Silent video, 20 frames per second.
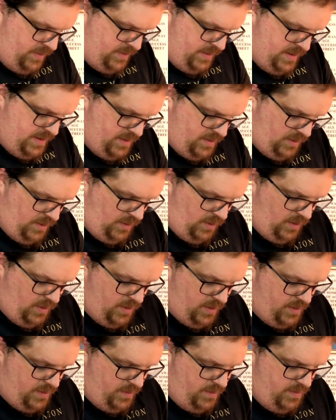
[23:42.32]
there
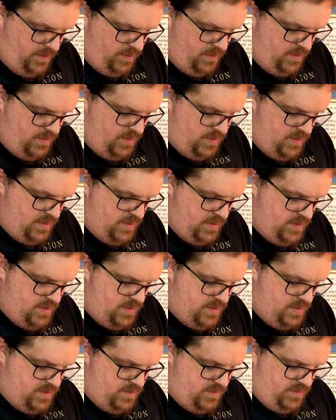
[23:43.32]
are
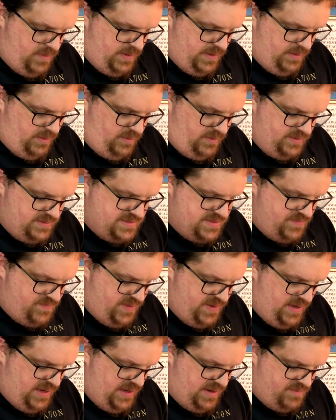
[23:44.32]
what look to
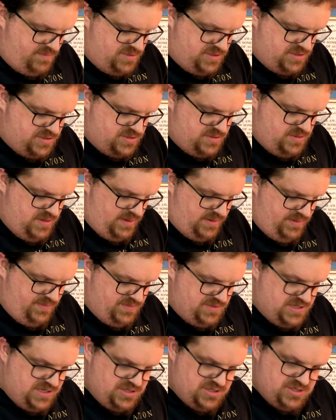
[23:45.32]
be, I'm just not
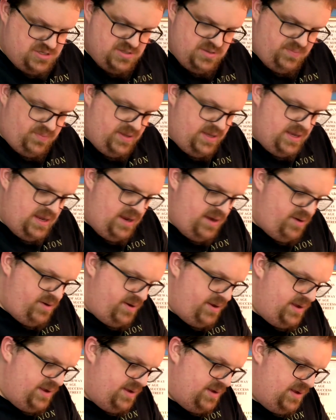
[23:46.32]
even touching the playing
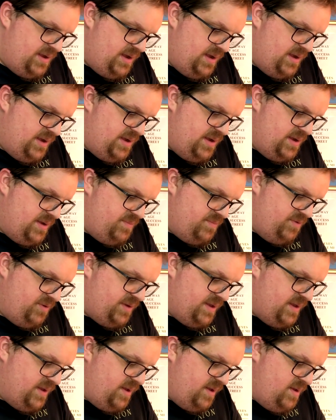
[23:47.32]
area, I'm
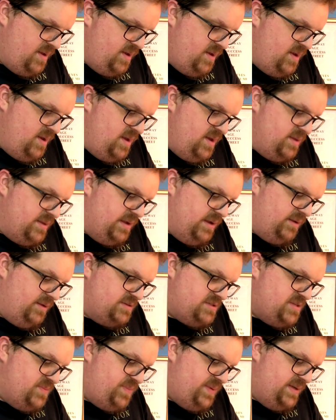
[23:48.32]
looking, there
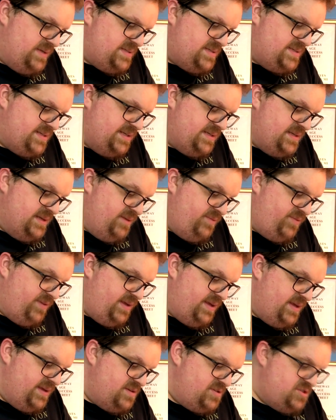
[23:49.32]
look to be
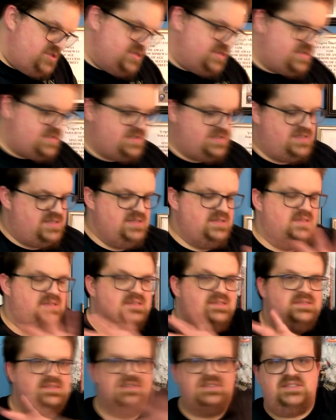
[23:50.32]
significant just
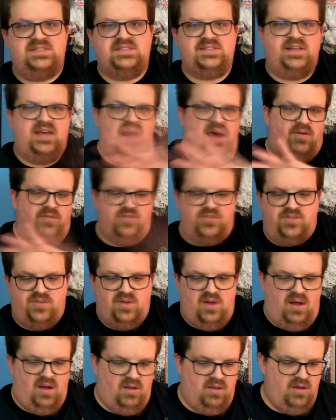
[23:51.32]

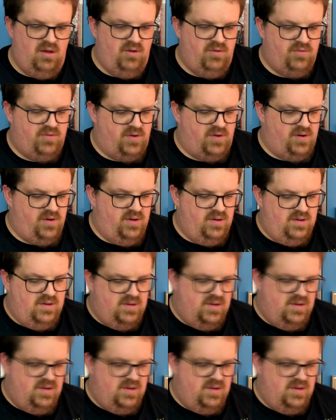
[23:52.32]
scuffs all over.